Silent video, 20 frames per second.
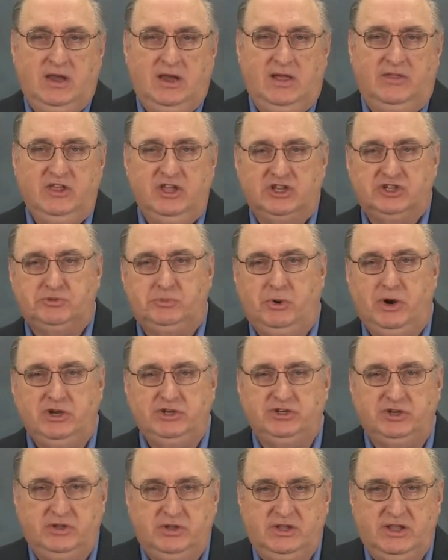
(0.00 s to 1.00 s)
Now, the
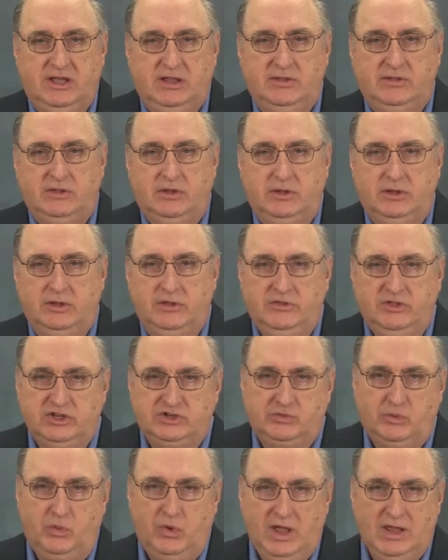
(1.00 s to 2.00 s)
expression that
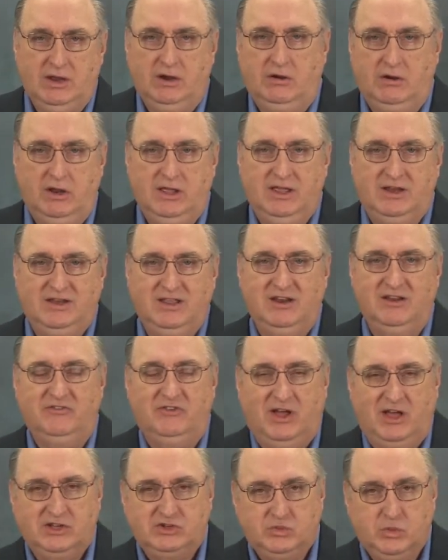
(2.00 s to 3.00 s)
this regularly
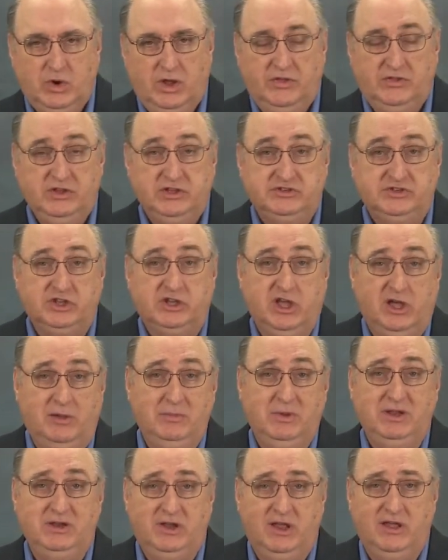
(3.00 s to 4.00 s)
identifies with is the
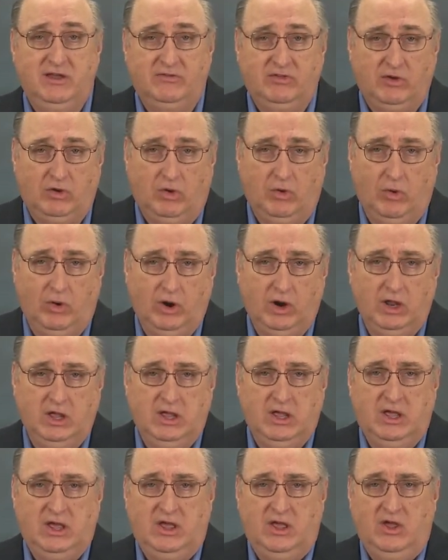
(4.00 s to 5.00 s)
coming day of the Lord,
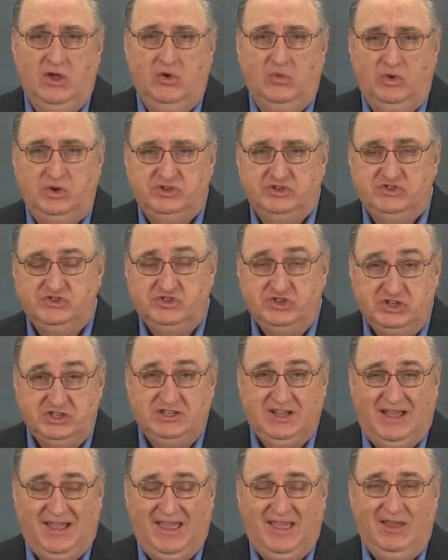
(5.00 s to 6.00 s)
which is the
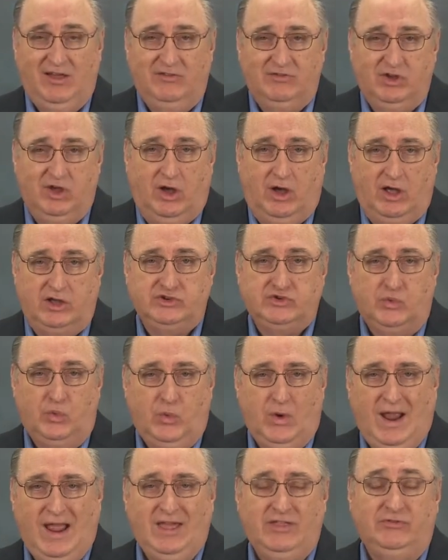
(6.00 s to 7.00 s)
day of God's
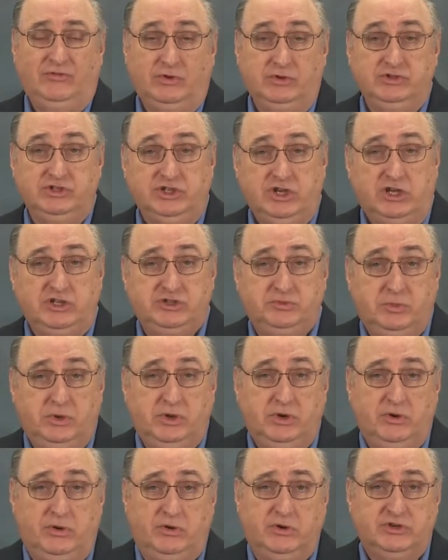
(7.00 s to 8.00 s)
wrathful
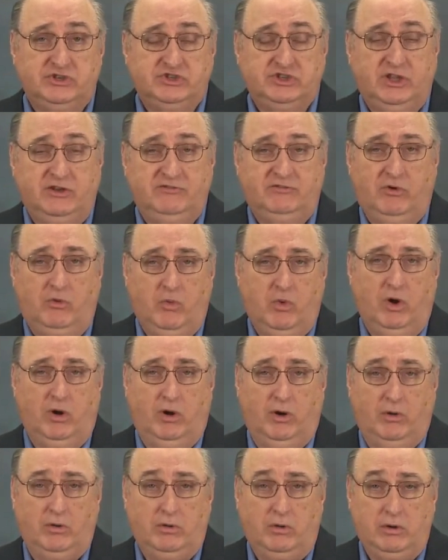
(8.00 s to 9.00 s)
judgment on a sinful
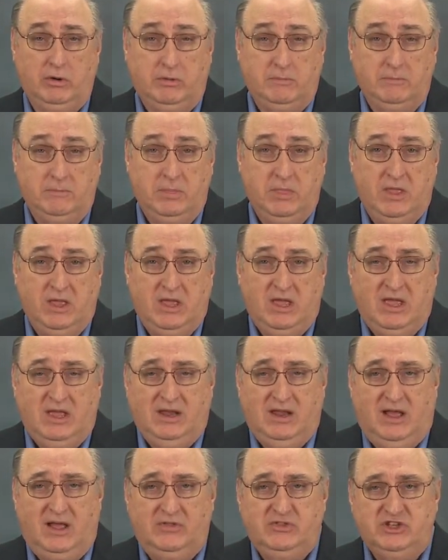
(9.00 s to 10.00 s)
world.
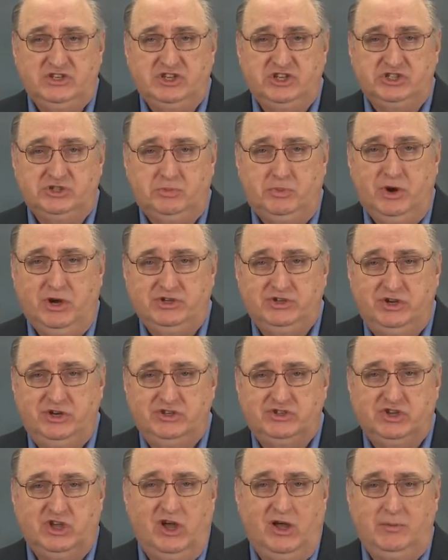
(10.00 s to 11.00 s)
Now, this expression
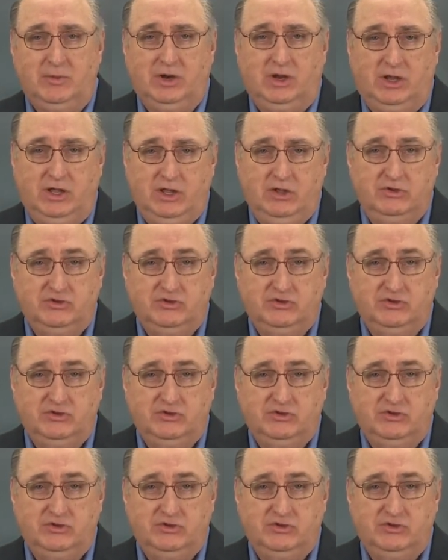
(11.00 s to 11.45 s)
is commonly